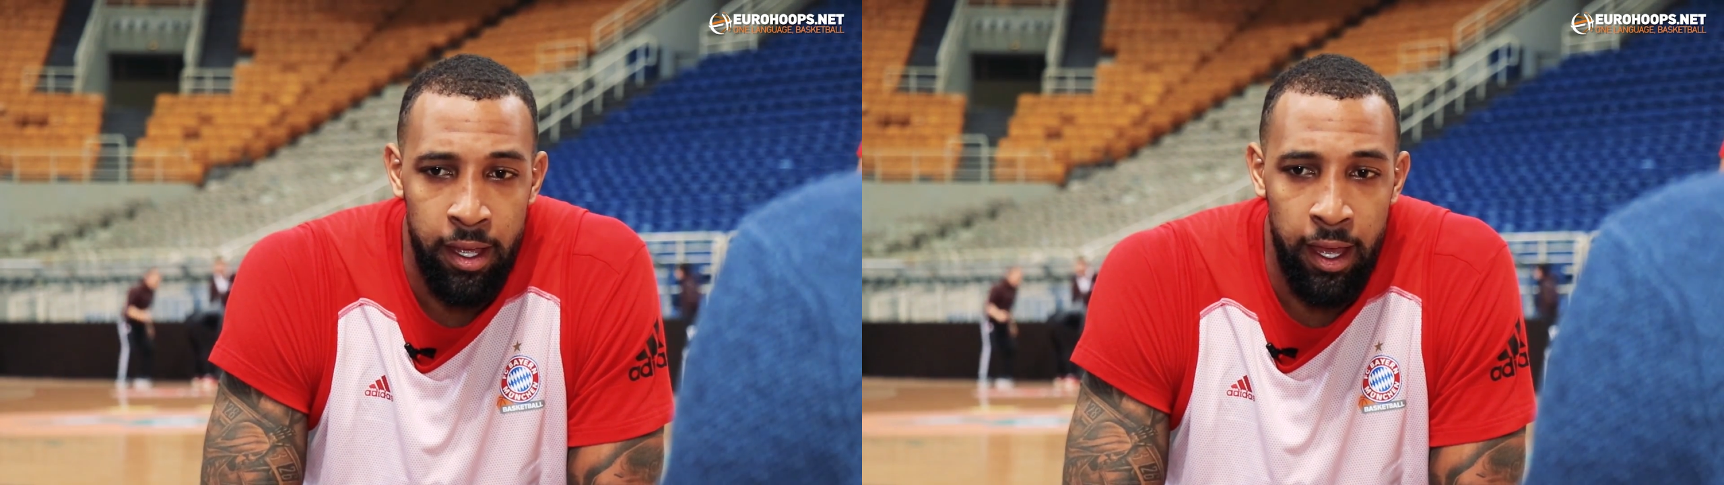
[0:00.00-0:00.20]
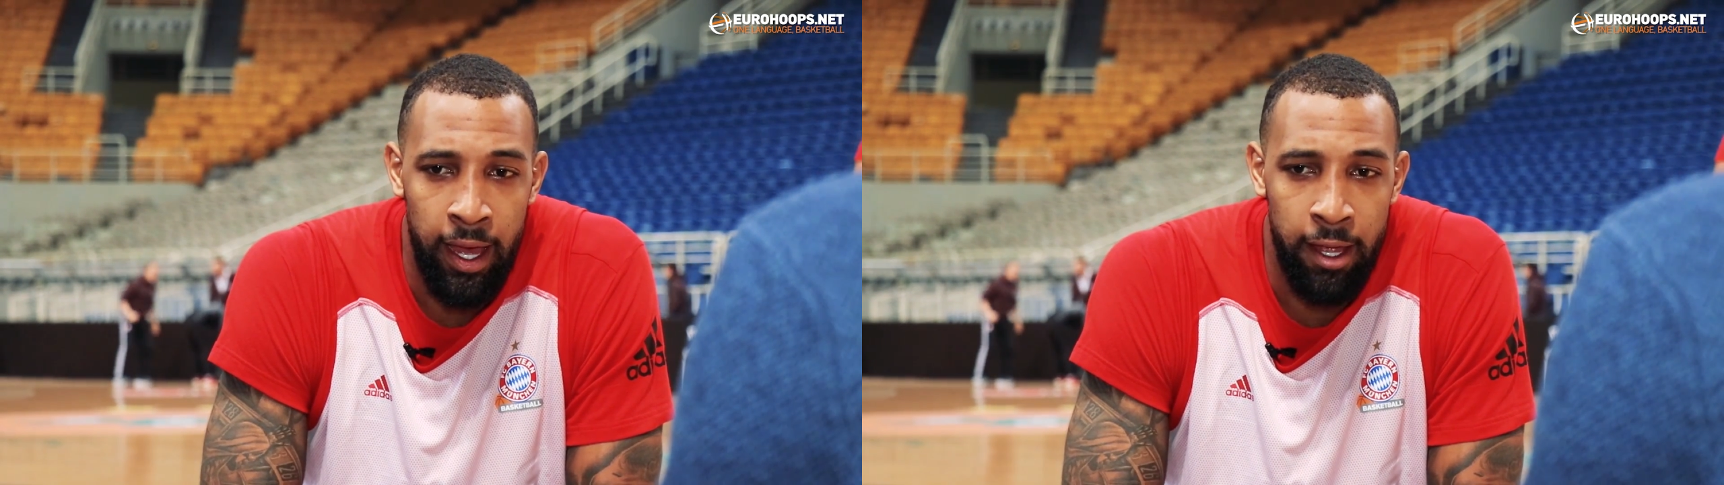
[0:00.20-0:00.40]

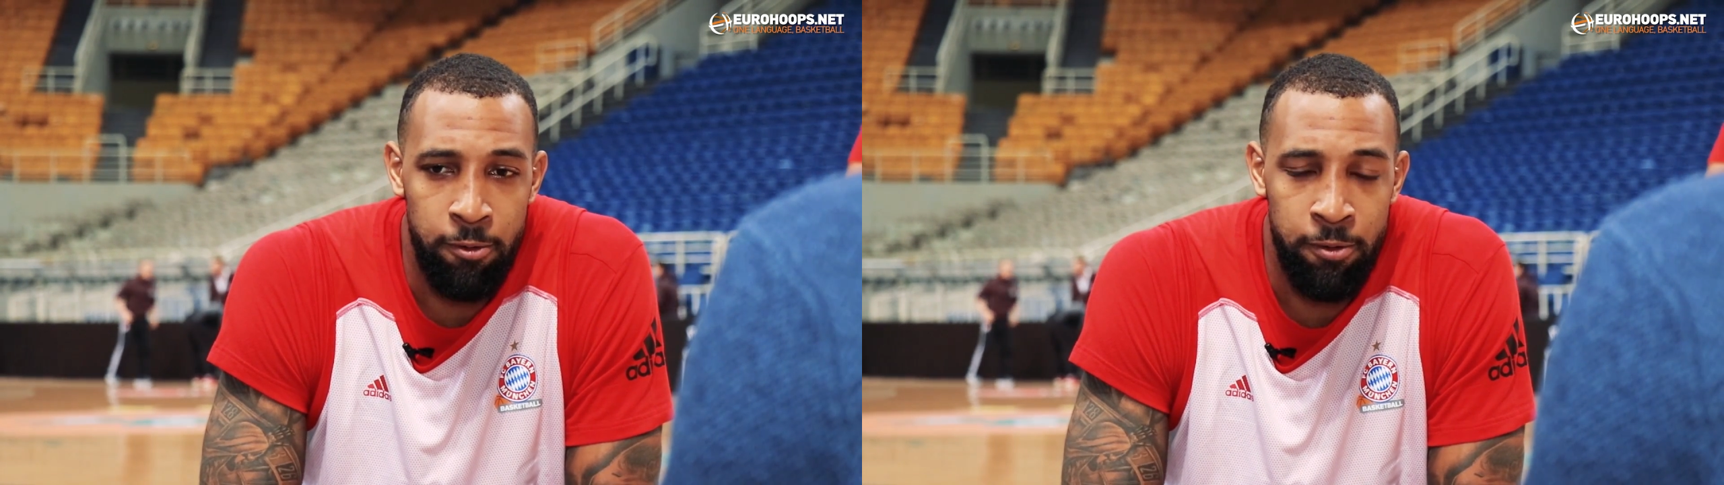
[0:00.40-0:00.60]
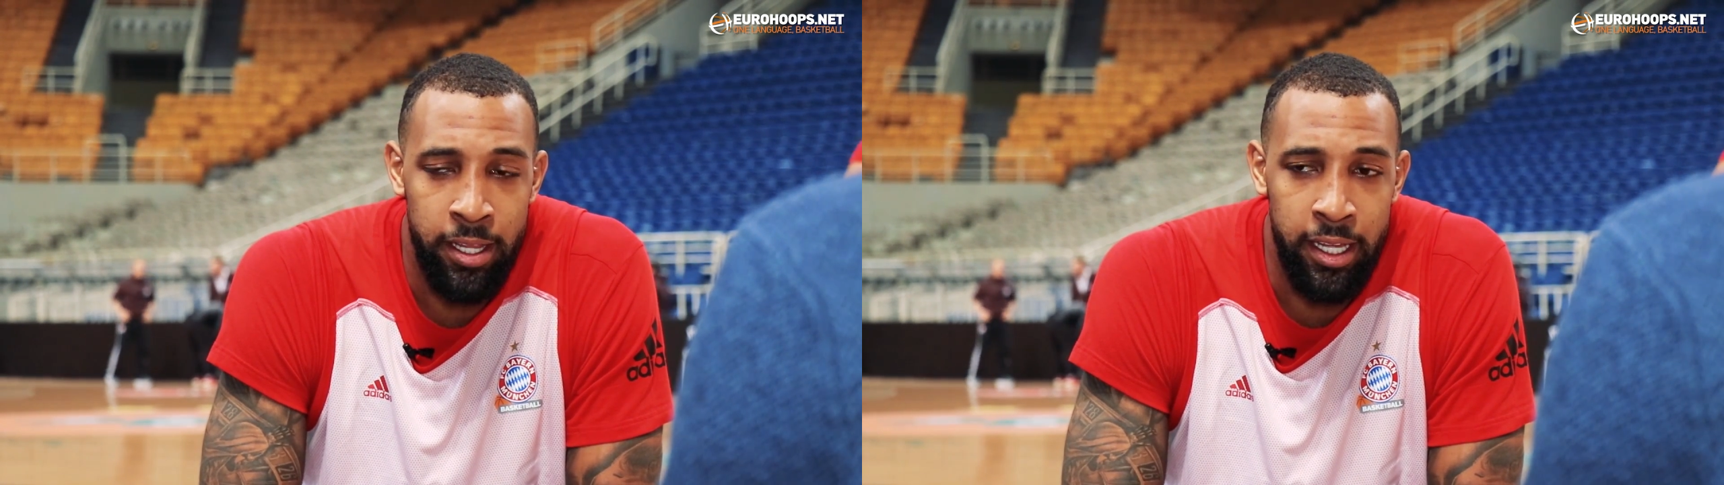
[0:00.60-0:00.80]
at
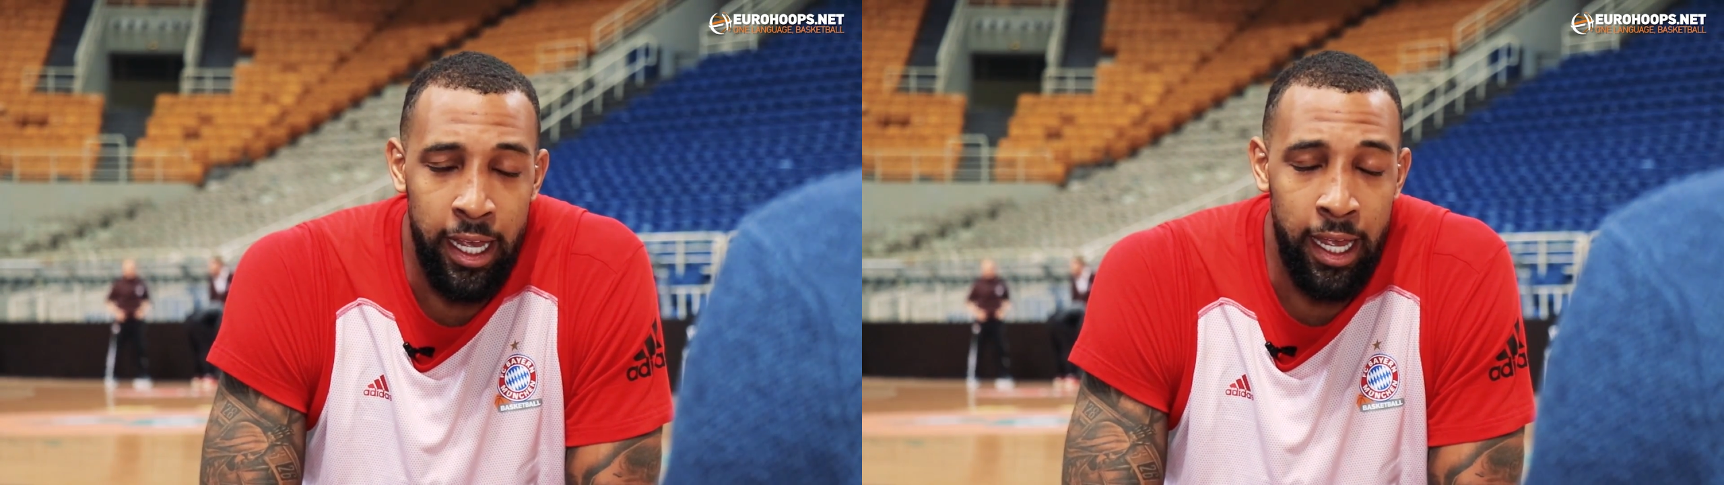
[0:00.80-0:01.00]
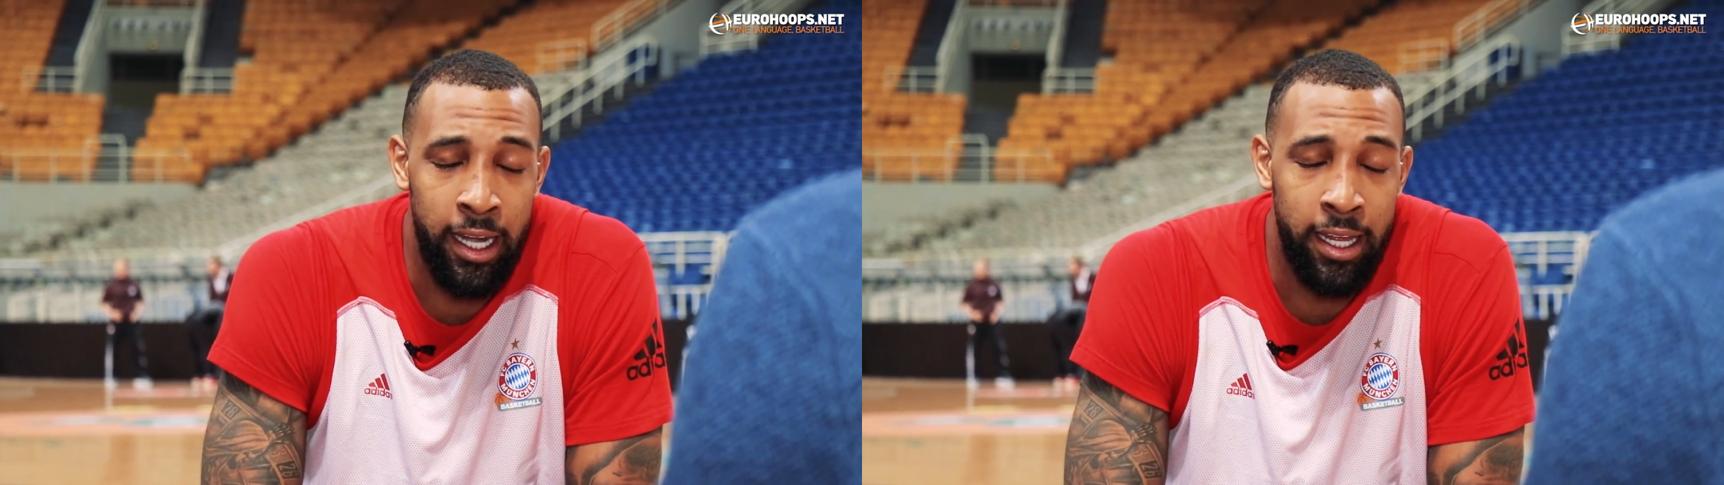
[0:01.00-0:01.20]
really
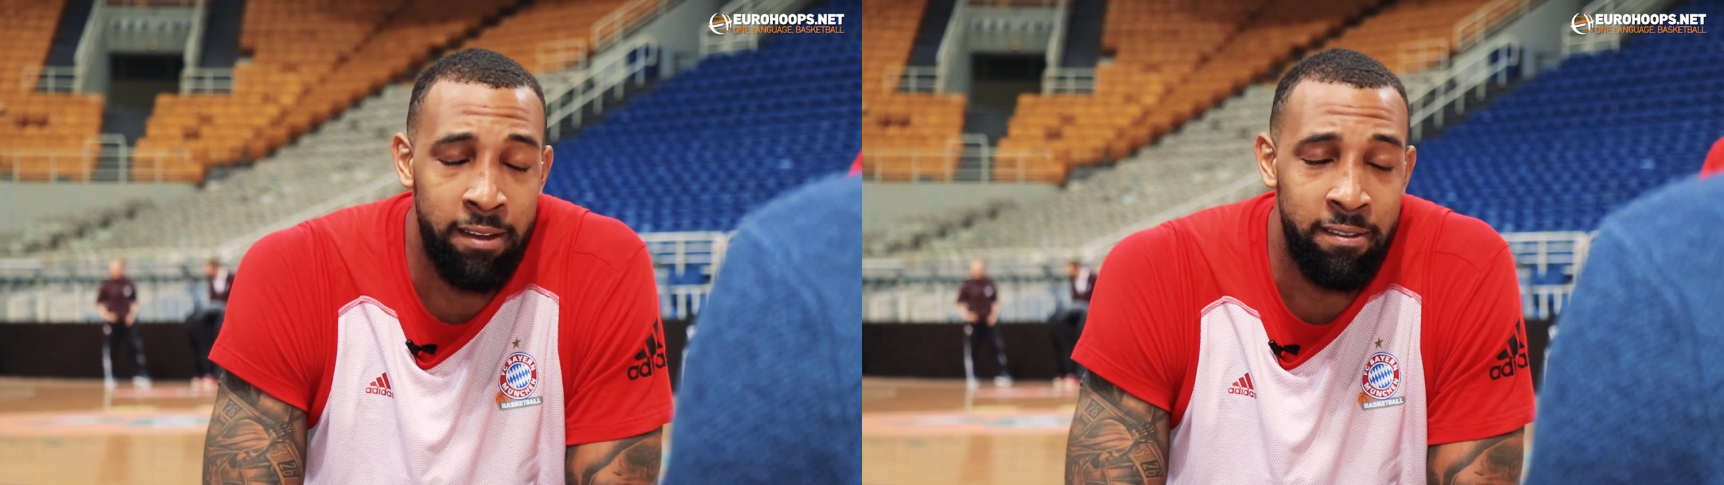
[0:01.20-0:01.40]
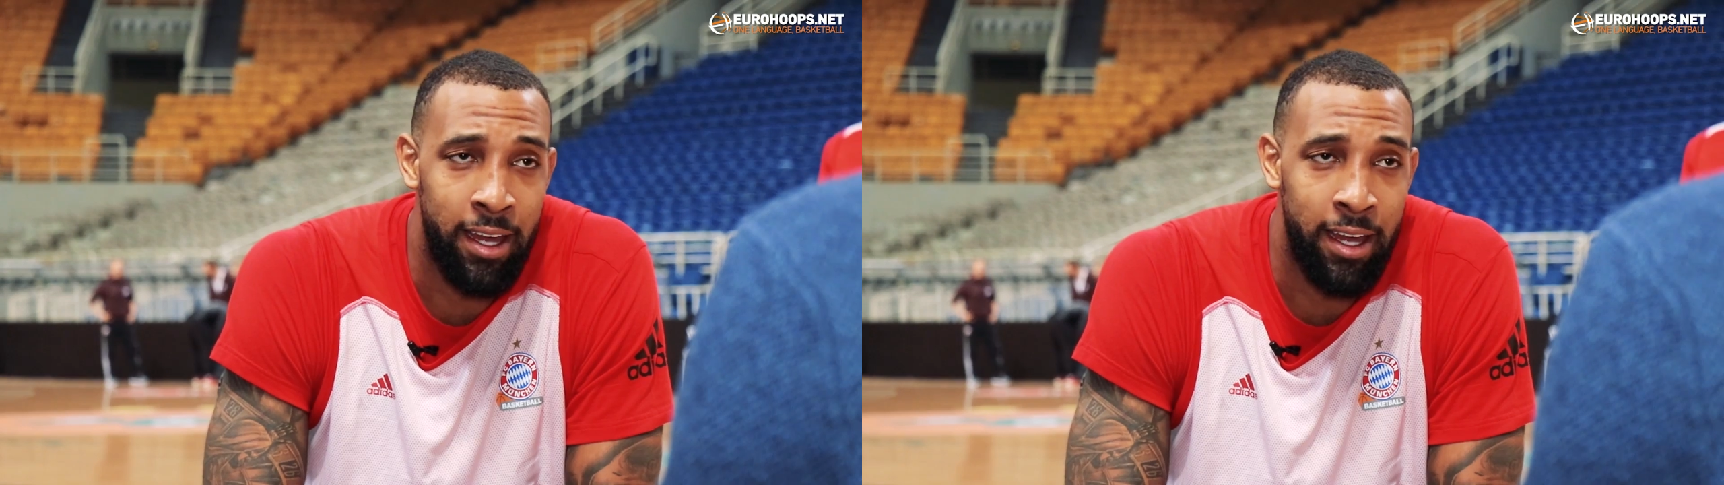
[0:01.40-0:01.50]
any of